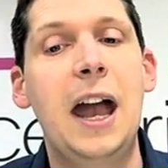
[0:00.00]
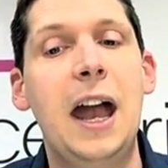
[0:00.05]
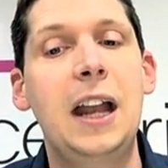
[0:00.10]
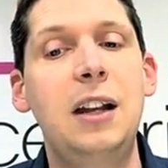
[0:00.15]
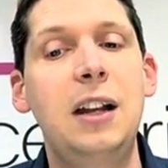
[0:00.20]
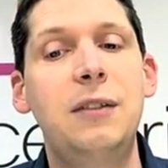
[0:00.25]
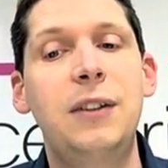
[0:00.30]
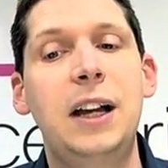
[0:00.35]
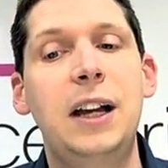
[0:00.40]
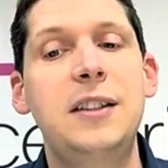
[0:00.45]

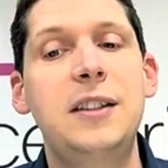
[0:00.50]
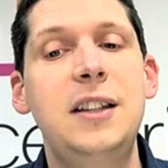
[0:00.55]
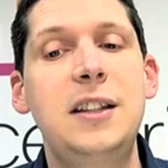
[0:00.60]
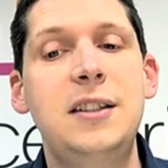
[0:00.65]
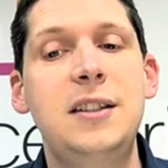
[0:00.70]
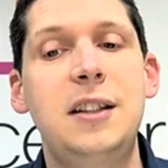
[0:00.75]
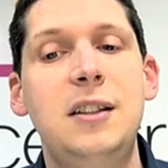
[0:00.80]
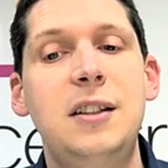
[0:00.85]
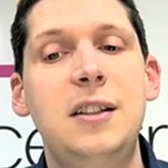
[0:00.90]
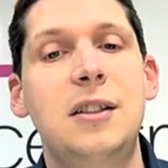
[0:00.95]
And in fact, in
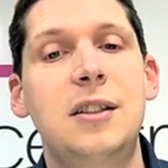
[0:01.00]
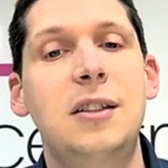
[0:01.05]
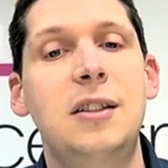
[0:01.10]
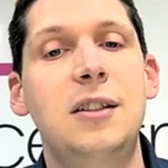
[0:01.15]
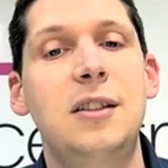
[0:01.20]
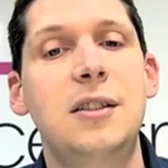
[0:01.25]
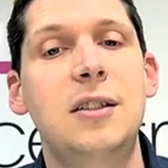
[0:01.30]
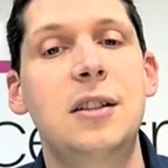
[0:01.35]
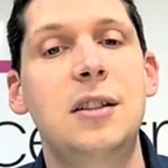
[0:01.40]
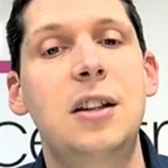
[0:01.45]
this
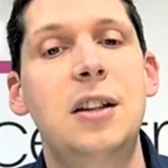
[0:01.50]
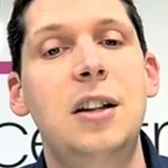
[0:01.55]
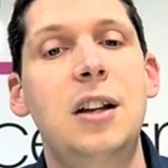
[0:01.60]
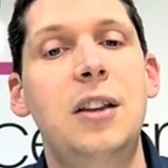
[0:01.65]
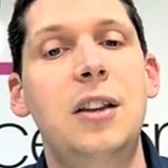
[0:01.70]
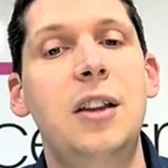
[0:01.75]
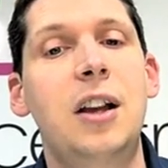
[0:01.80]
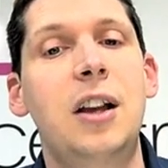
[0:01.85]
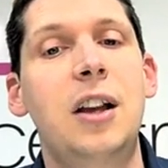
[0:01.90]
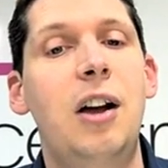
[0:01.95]
instance,
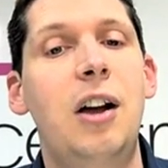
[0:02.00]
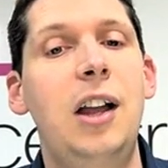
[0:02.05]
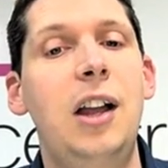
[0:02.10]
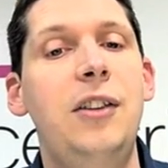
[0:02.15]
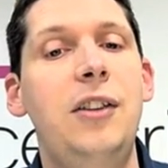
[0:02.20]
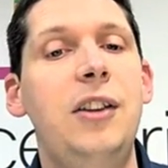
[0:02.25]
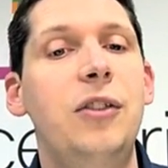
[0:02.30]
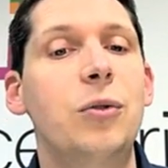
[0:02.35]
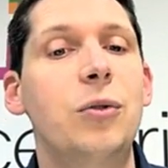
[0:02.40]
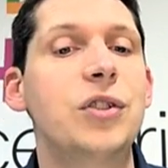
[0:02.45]
the
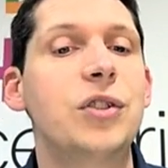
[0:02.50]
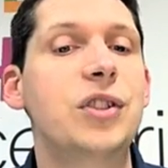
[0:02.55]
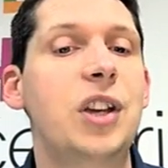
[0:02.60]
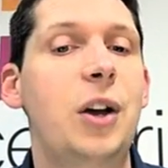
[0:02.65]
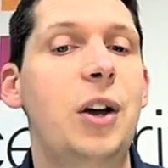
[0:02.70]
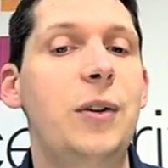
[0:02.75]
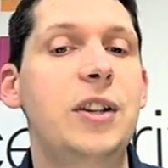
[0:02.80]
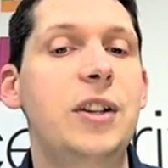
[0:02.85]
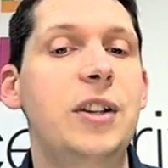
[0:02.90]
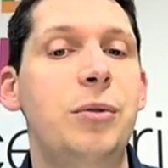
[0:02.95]
client is
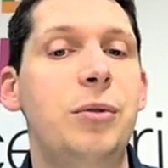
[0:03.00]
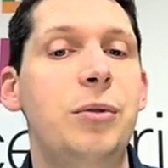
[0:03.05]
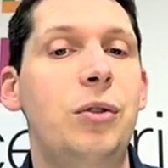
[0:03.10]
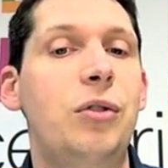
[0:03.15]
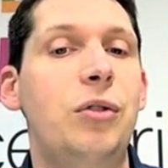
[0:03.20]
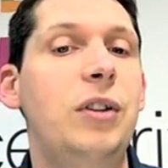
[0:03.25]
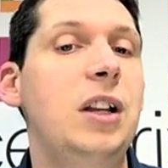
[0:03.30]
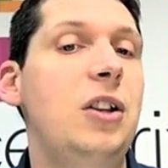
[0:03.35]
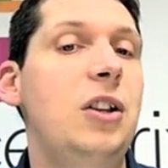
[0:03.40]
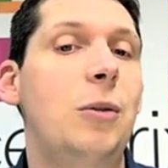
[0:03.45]
also
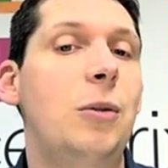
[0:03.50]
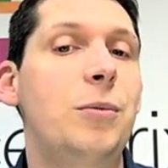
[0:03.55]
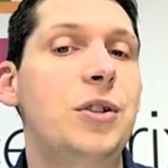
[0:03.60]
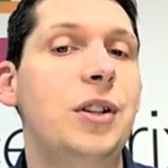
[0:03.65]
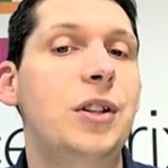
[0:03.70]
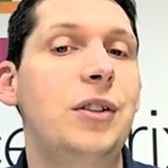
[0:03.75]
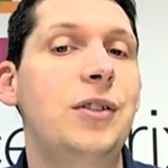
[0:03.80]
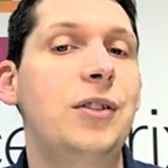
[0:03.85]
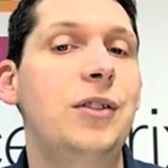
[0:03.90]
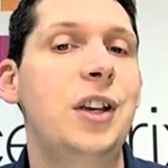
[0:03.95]
exploring the
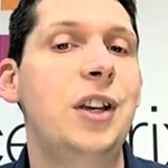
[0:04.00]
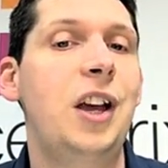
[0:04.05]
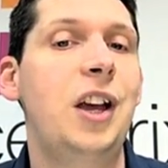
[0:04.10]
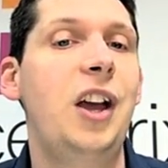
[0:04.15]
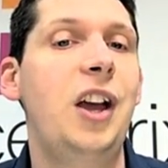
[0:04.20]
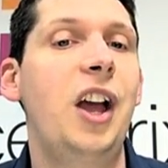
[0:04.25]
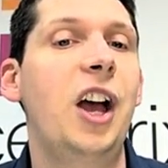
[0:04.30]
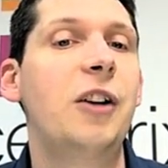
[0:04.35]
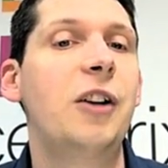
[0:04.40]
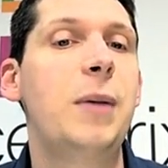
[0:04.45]
options
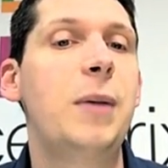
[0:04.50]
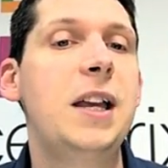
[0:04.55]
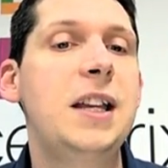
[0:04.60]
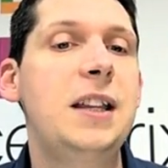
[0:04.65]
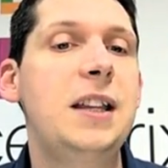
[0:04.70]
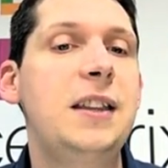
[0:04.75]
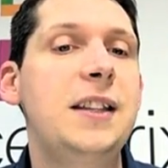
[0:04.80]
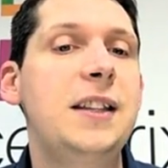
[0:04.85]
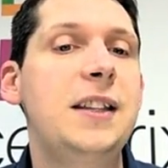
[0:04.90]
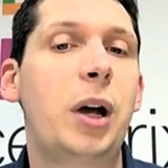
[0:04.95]
of
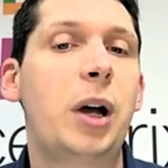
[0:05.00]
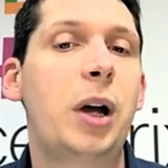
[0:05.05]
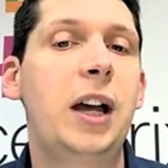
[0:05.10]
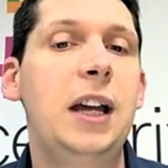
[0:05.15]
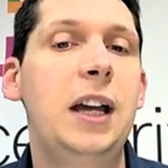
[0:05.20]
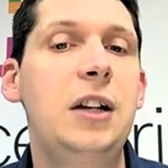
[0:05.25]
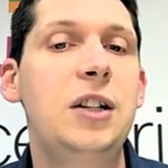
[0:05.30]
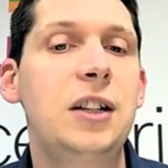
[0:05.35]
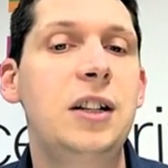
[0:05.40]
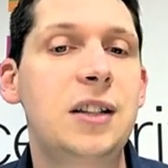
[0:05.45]
making this
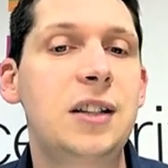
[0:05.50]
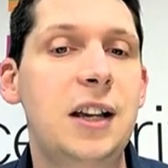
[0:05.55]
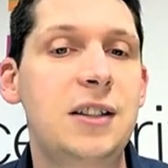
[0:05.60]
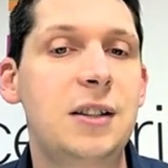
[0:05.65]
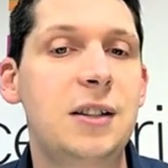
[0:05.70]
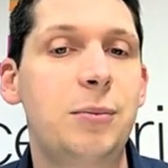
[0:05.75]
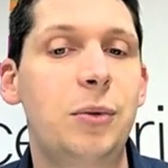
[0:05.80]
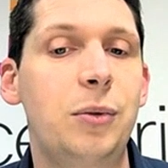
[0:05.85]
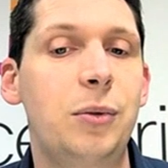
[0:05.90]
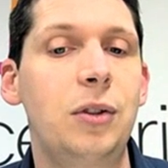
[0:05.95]
page
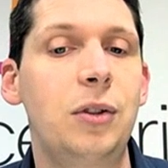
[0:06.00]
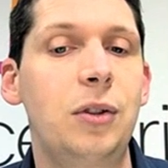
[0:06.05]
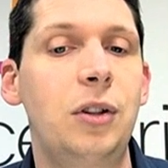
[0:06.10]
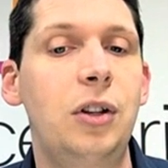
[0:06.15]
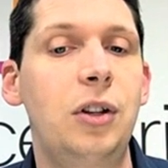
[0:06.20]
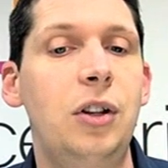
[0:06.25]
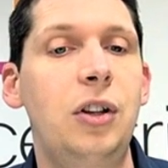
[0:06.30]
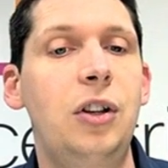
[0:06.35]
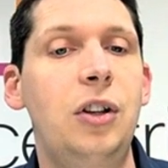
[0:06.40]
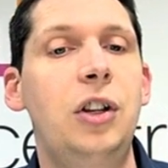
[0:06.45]
accessible